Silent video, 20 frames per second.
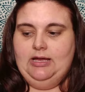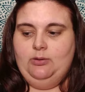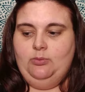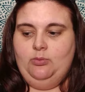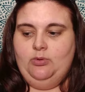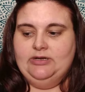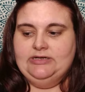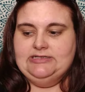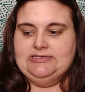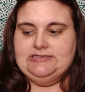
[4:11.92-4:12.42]

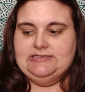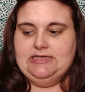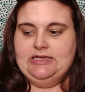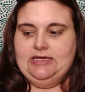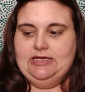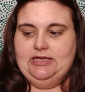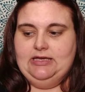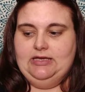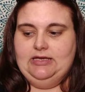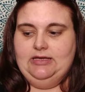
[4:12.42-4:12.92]
I want to
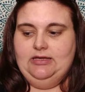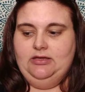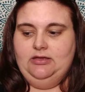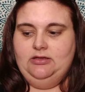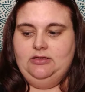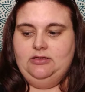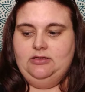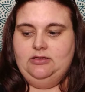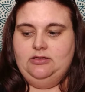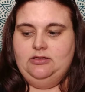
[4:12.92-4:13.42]
say
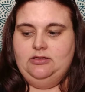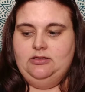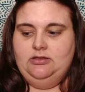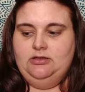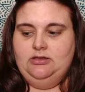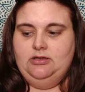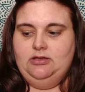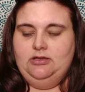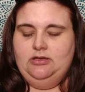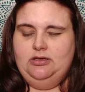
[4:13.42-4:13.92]

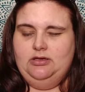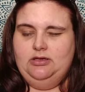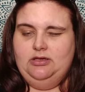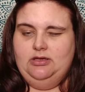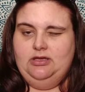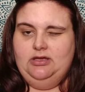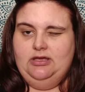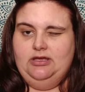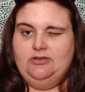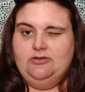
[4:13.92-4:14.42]

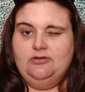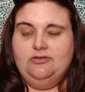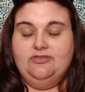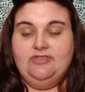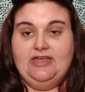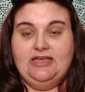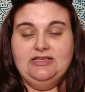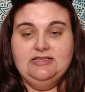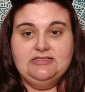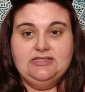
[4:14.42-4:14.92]
either
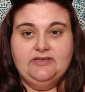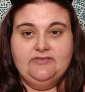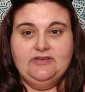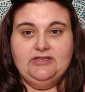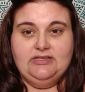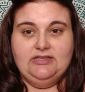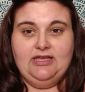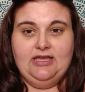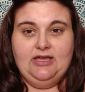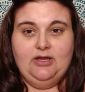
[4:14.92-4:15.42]

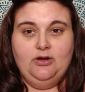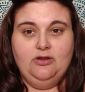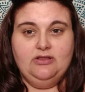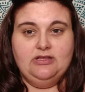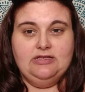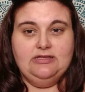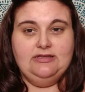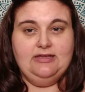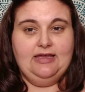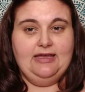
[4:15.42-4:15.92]
Thanksgiving Day
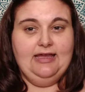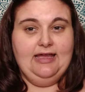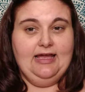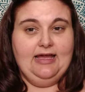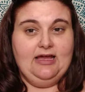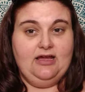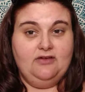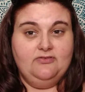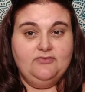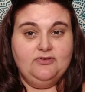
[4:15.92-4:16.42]
or the
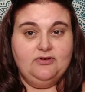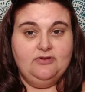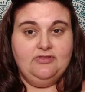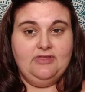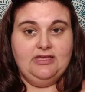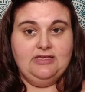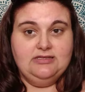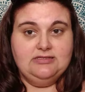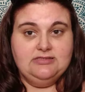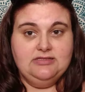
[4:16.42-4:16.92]
day after
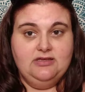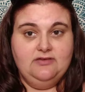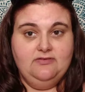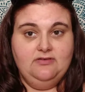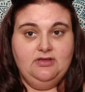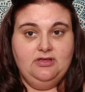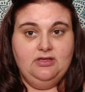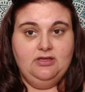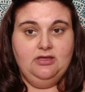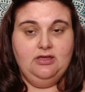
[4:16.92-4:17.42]

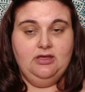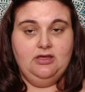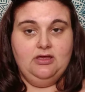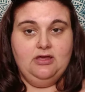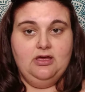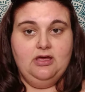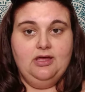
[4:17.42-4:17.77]
Thanksgiving,